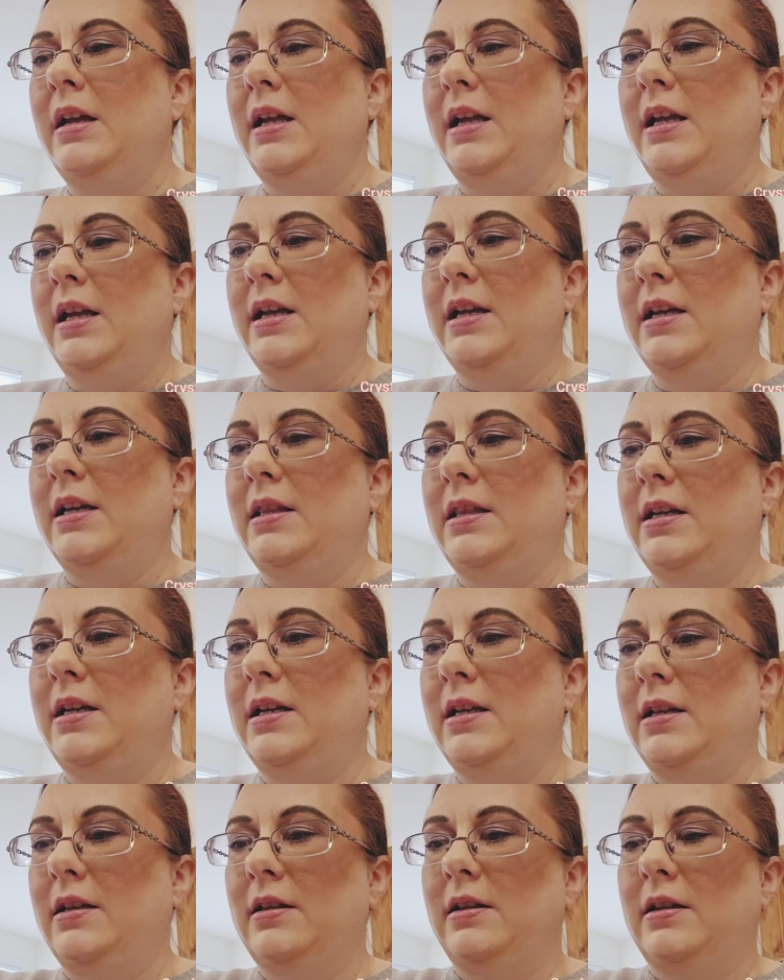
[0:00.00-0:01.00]
And
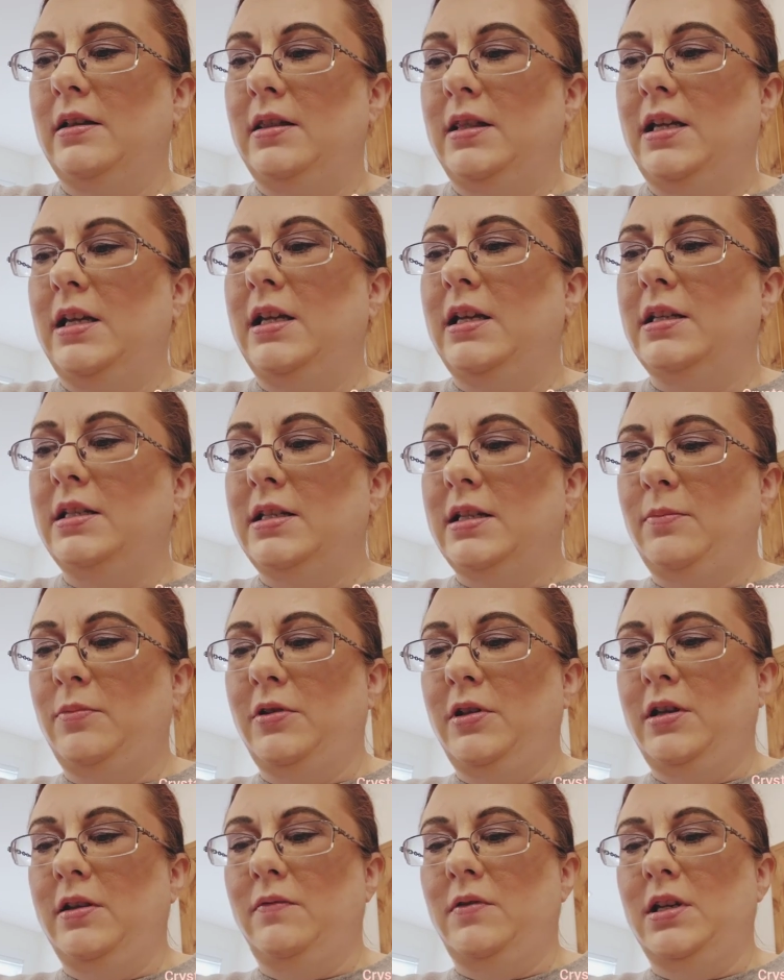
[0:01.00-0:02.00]
then these, I
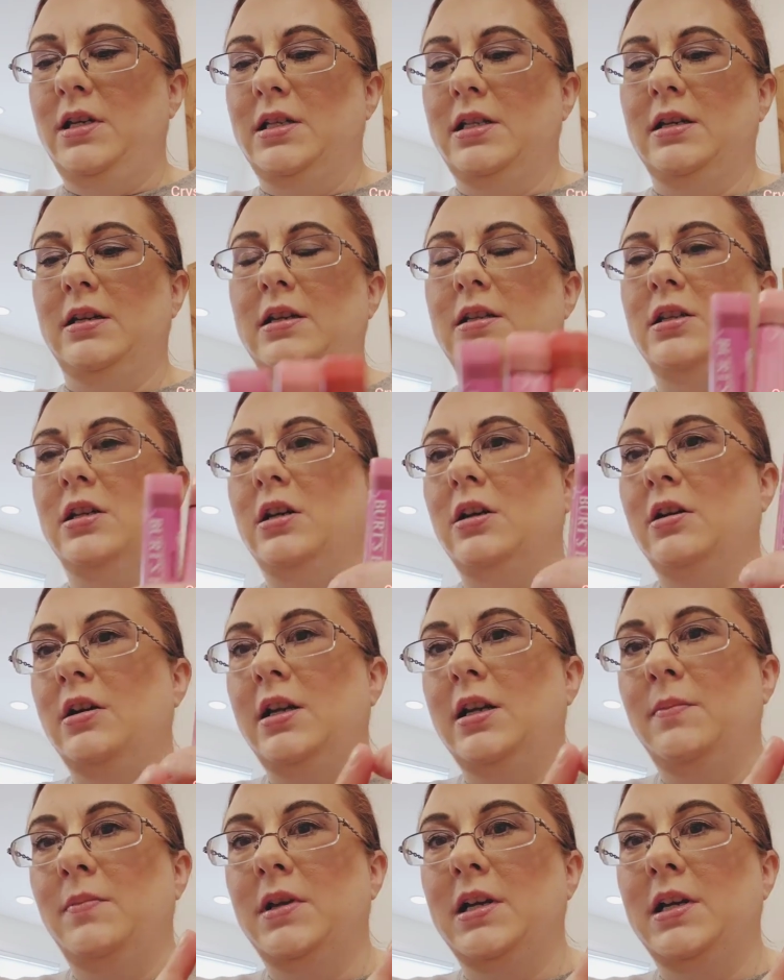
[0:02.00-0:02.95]
believe they sell at Target,